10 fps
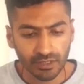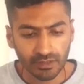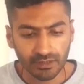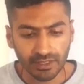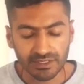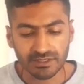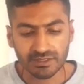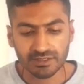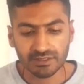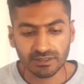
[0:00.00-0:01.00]

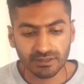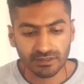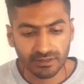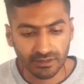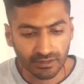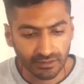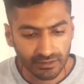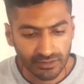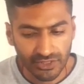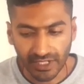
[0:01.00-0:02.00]
let's
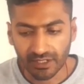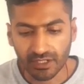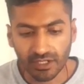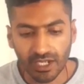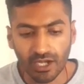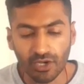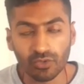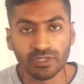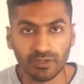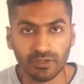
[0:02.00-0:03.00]
check how
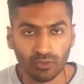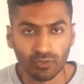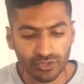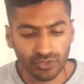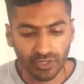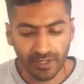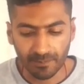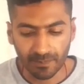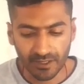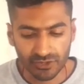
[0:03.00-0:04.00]
they work. Okay,
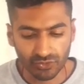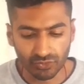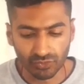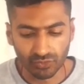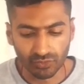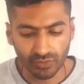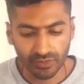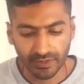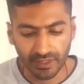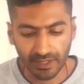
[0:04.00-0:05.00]
so
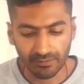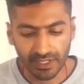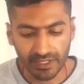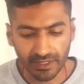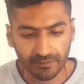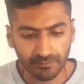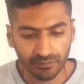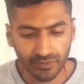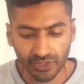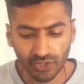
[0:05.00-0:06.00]
I'm writing.
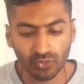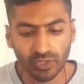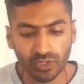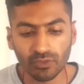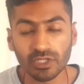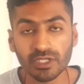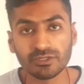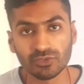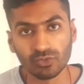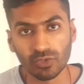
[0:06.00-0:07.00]
They only work in
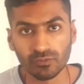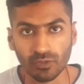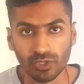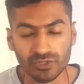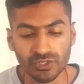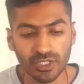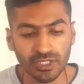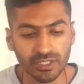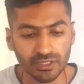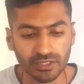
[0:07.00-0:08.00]
true and false.
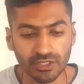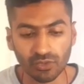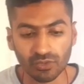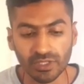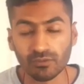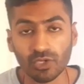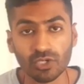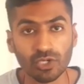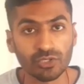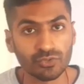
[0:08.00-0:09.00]
They only work
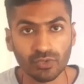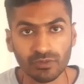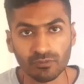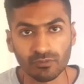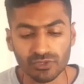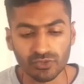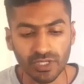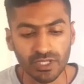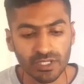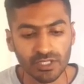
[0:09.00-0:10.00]
on true and false.
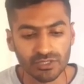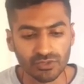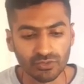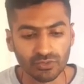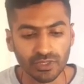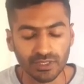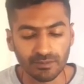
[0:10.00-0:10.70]
Okay, so